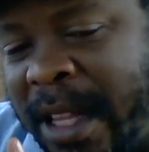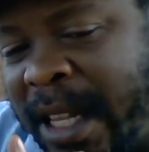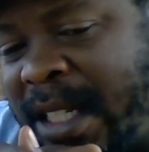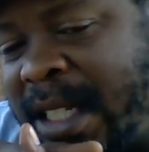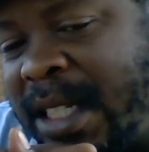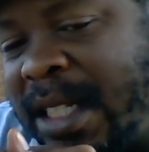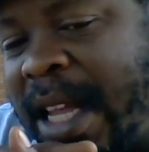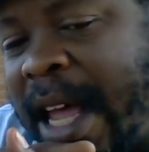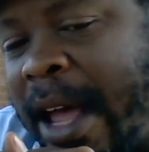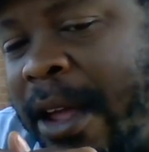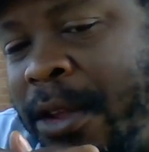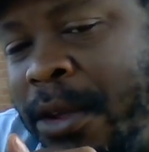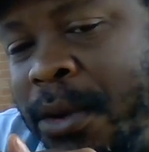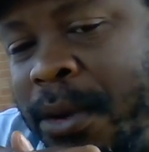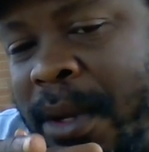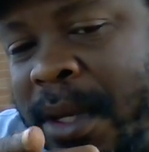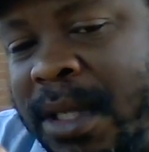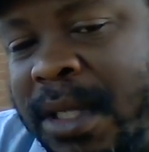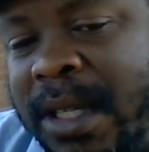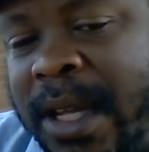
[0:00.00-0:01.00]
This is how you
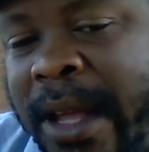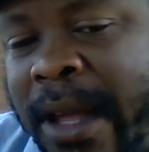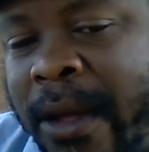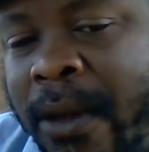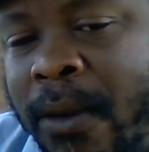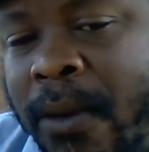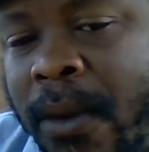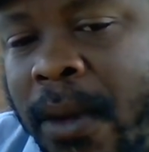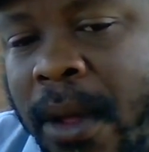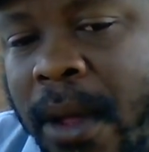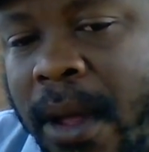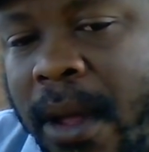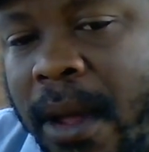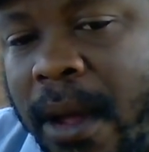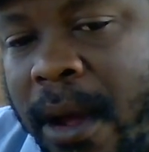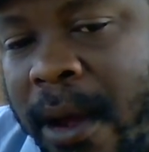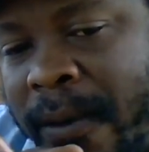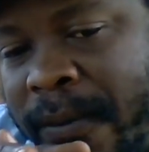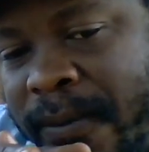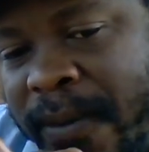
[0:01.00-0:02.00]
can tell
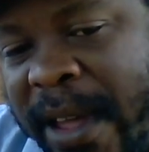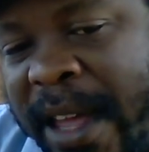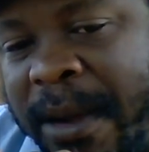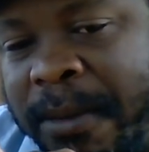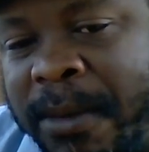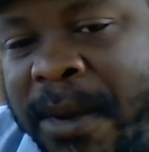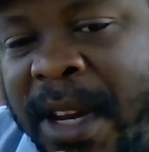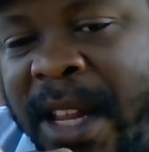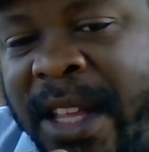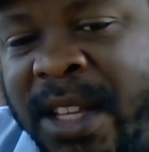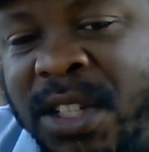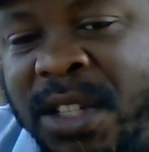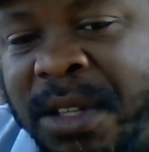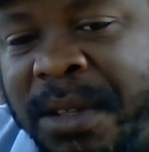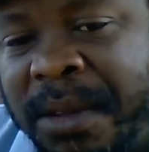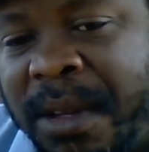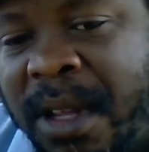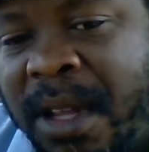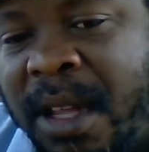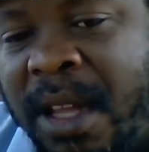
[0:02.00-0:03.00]
a fake religion.
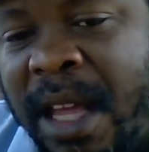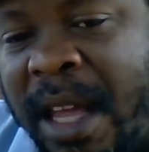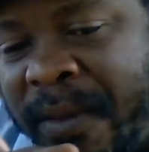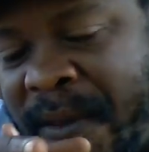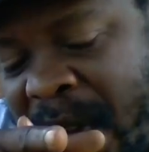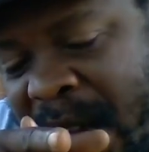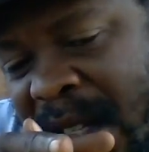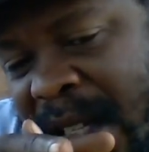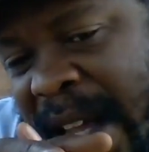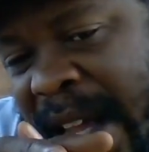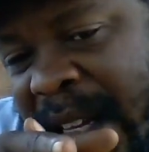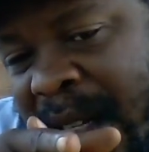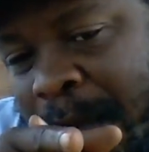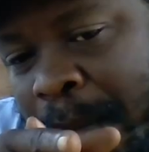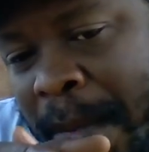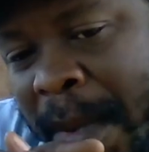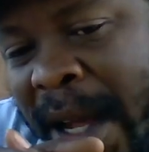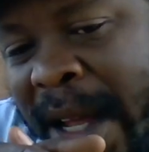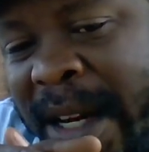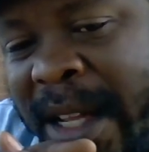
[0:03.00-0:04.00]
If it takes
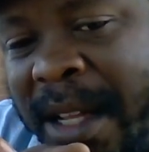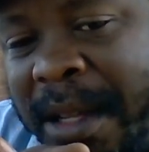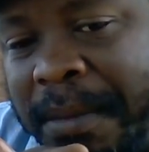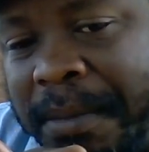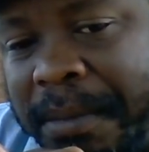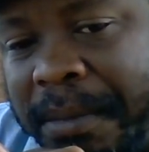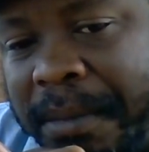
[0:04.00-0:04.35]
money